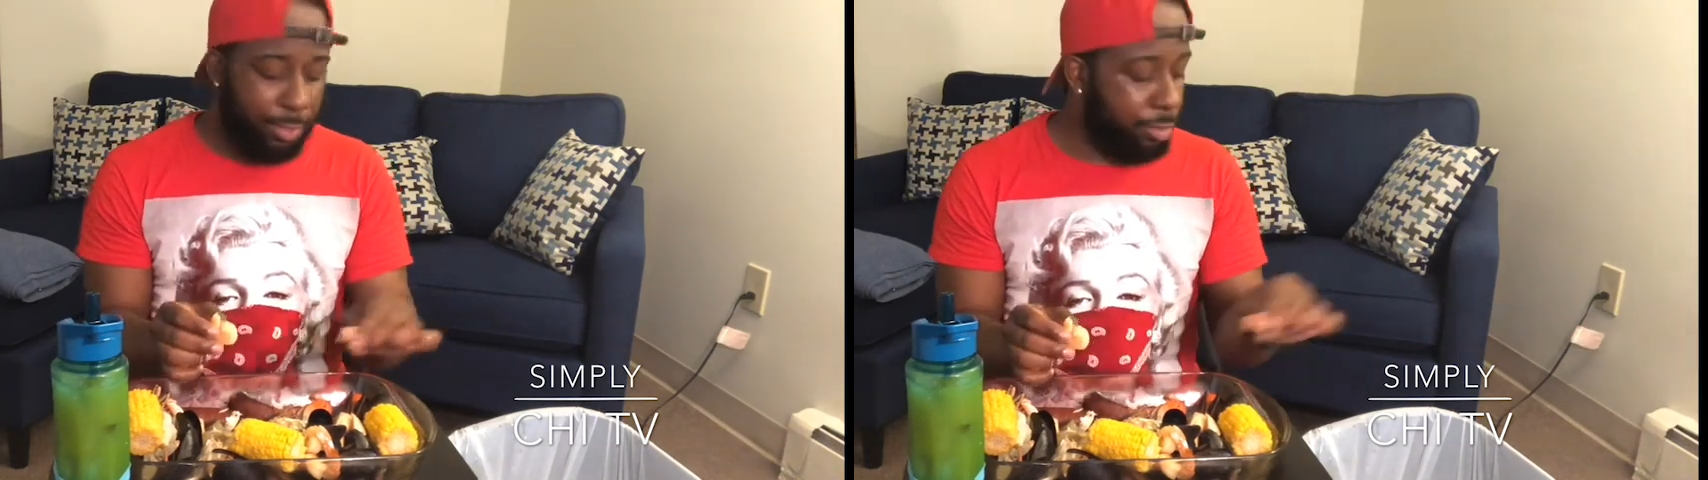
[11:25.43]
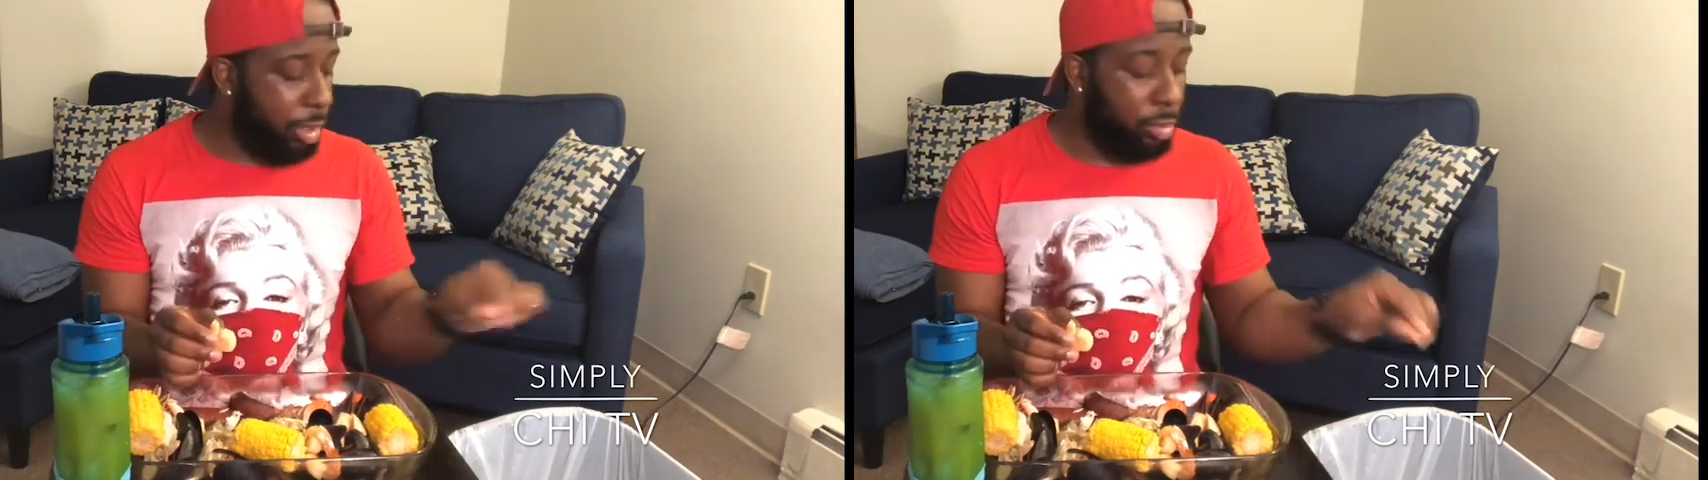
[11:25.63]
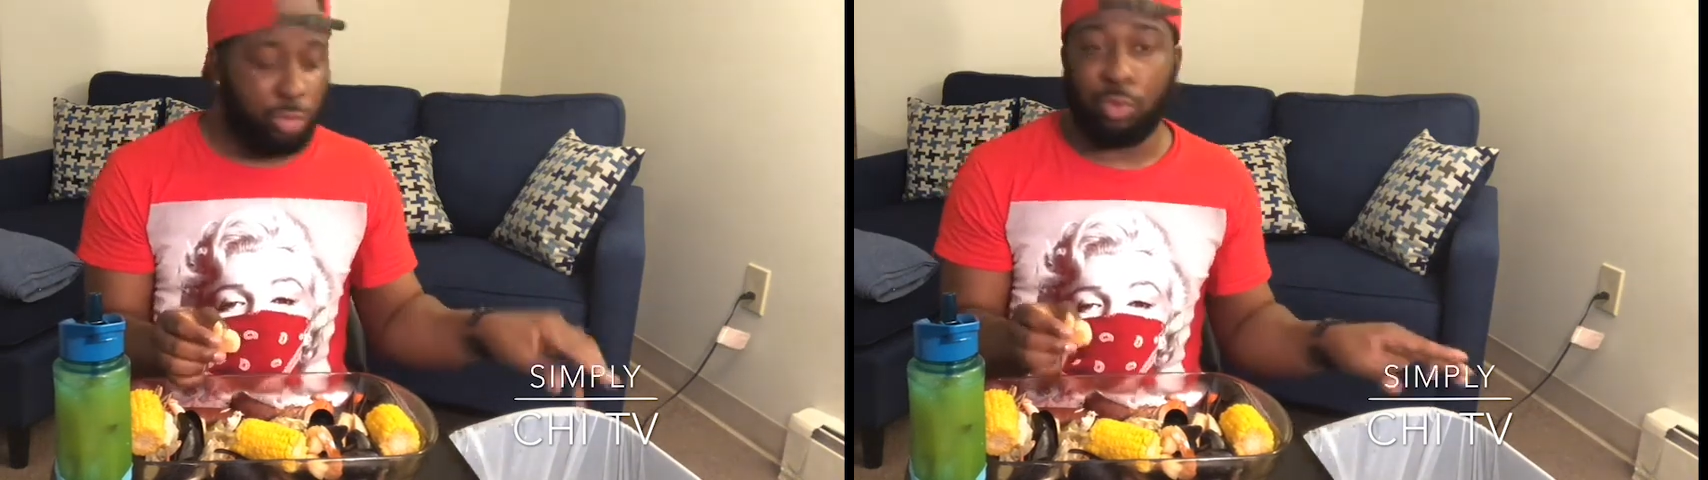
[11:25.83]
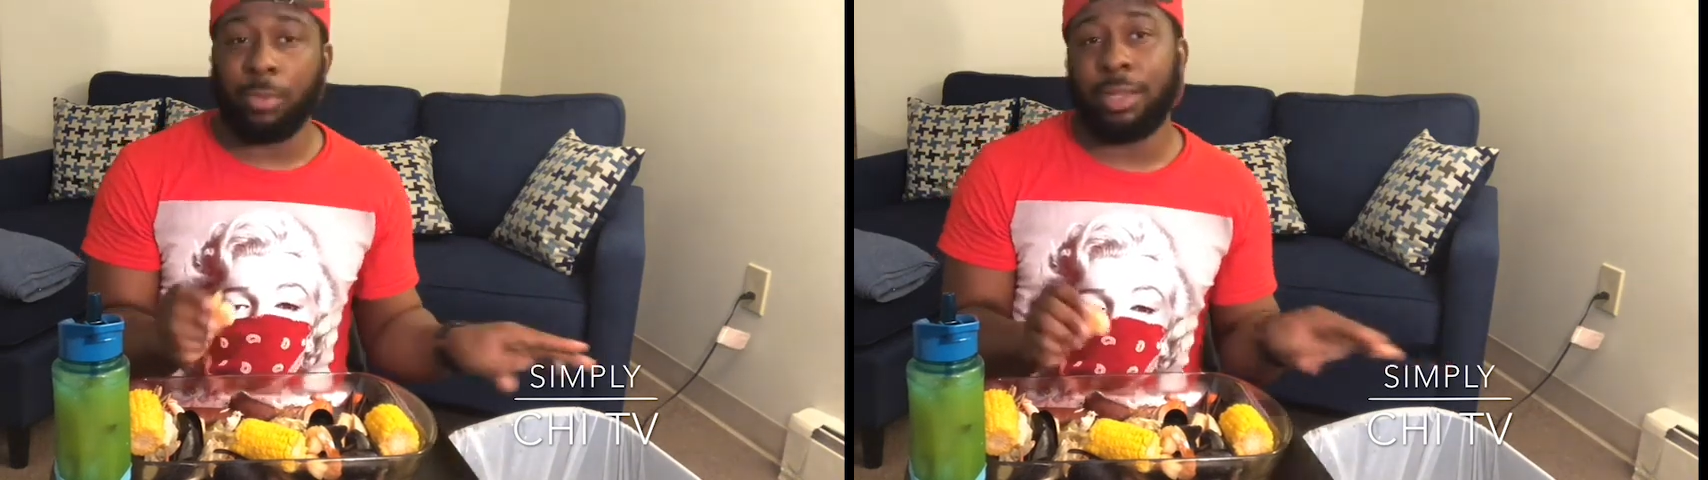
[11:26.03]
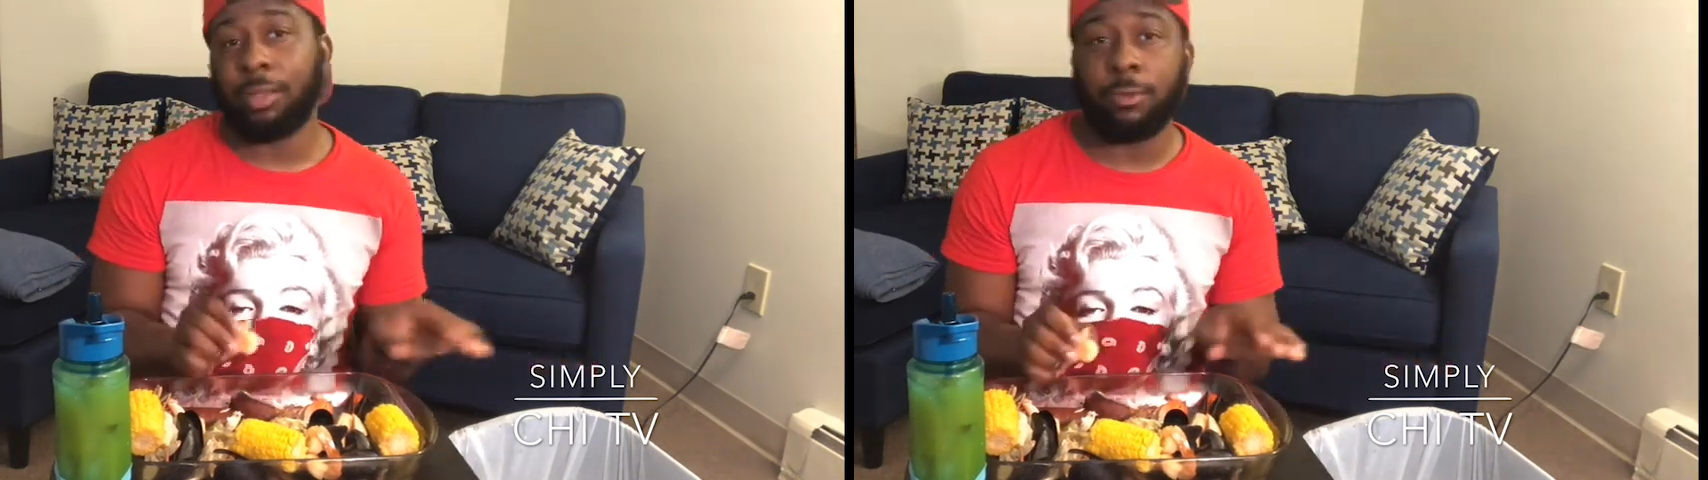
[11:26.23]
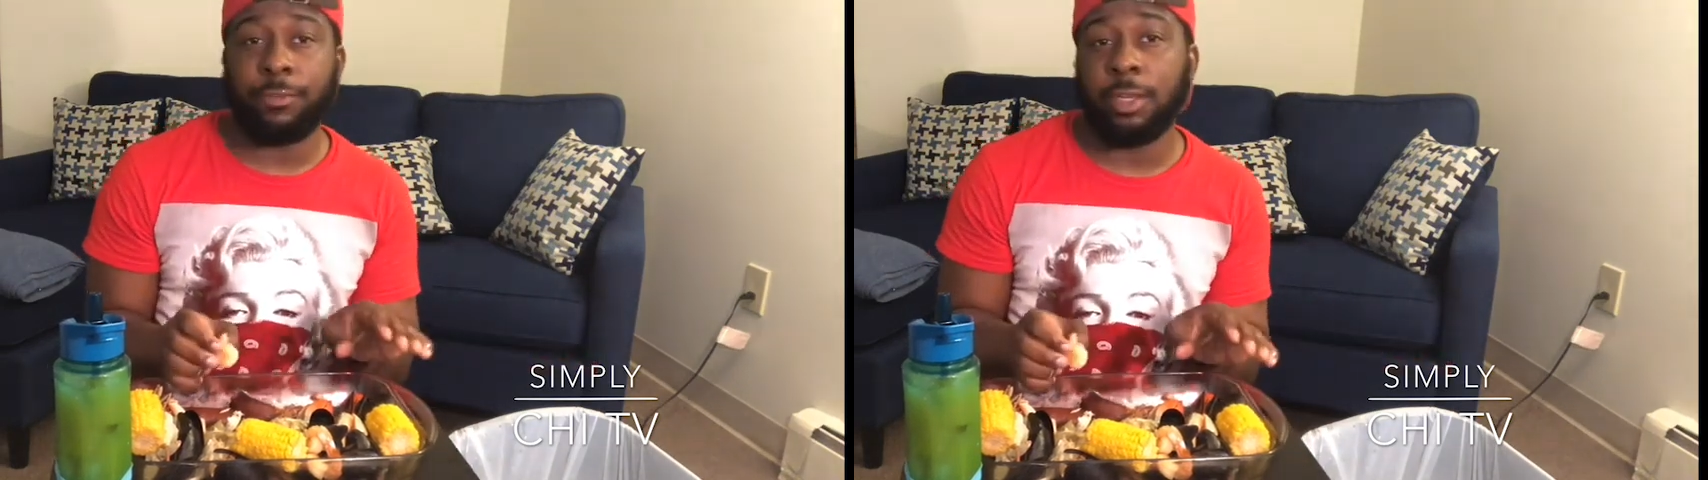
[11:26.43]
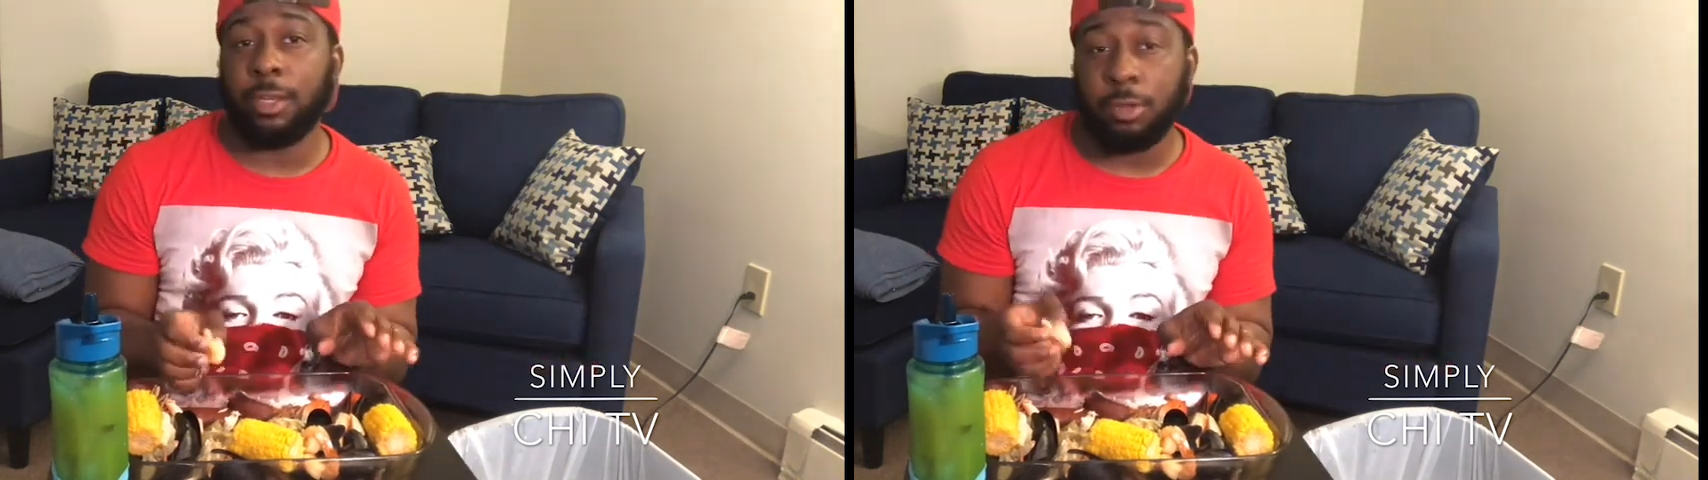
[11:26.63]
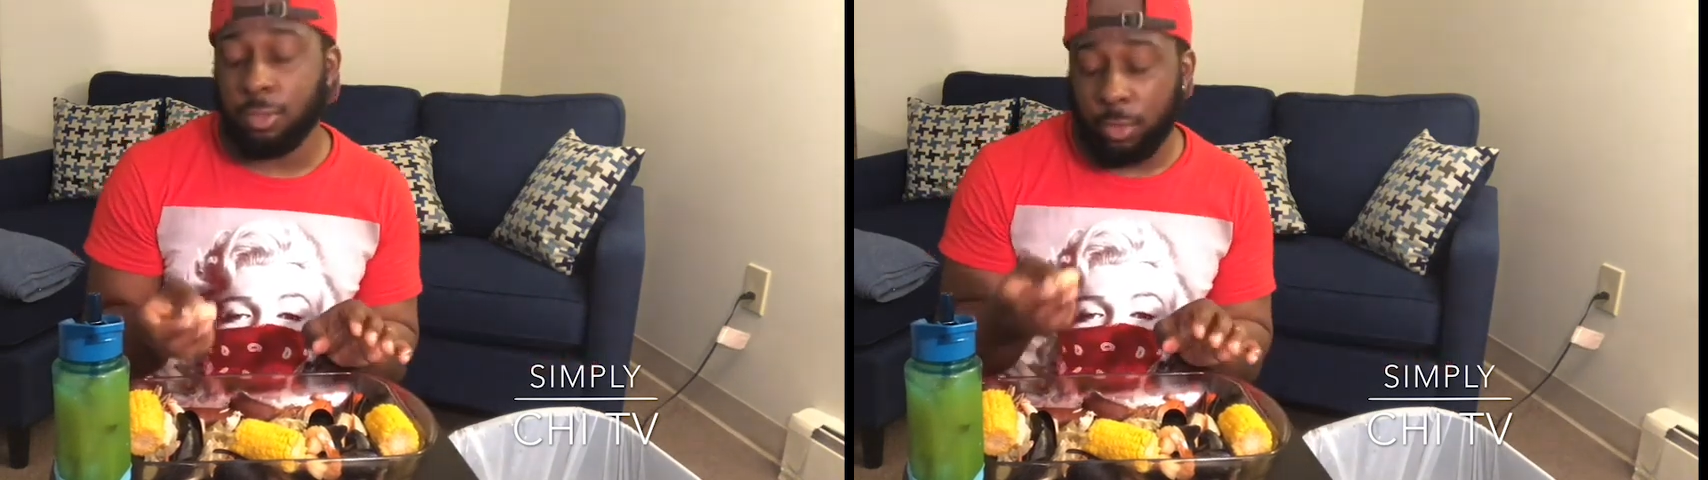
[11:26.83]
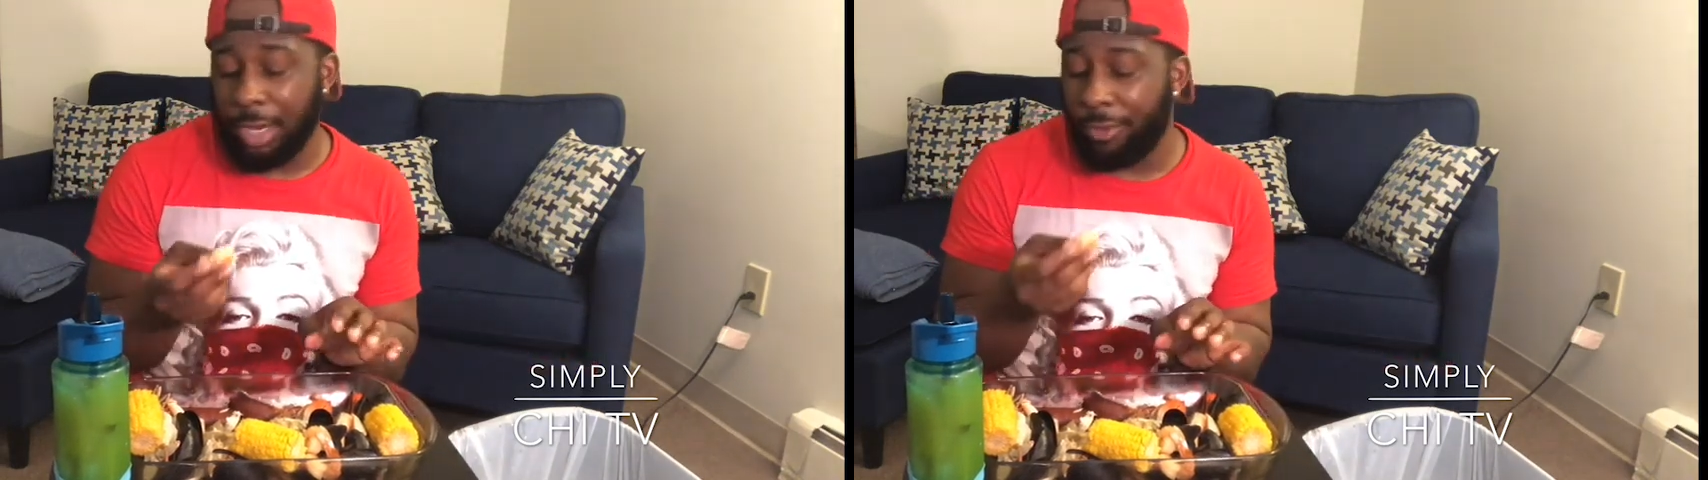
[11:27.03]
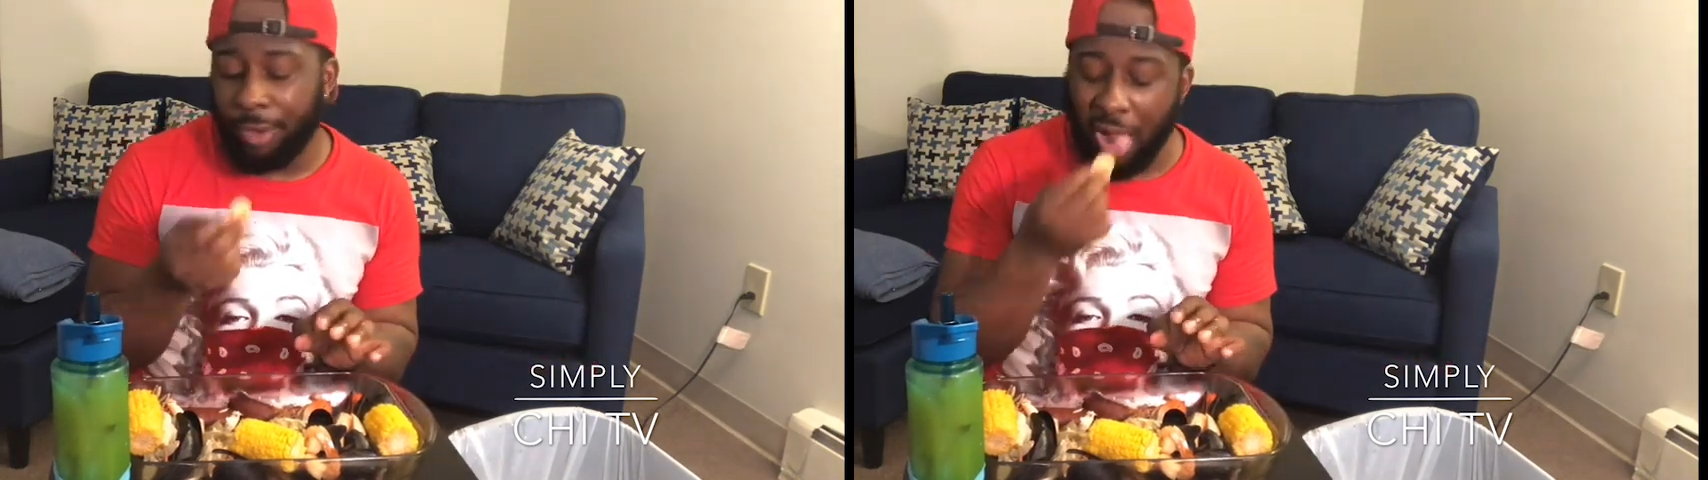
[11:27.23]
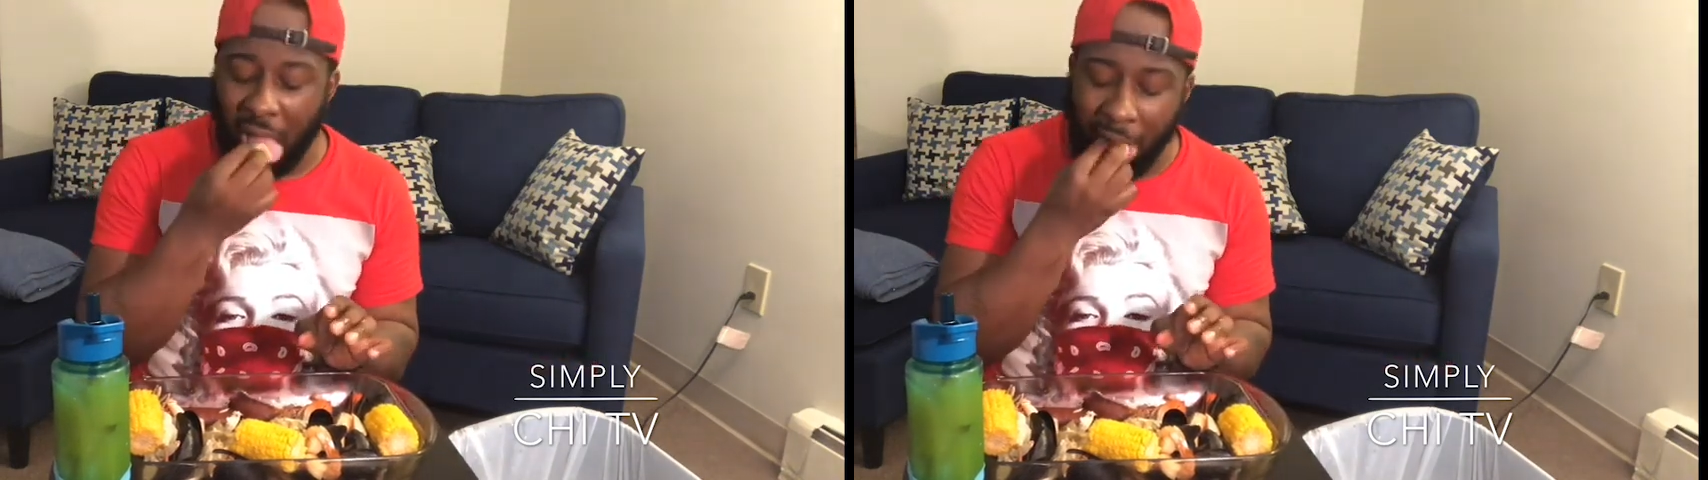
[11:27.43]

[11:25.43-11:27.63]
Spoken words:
you know, doing my little videos or whatever.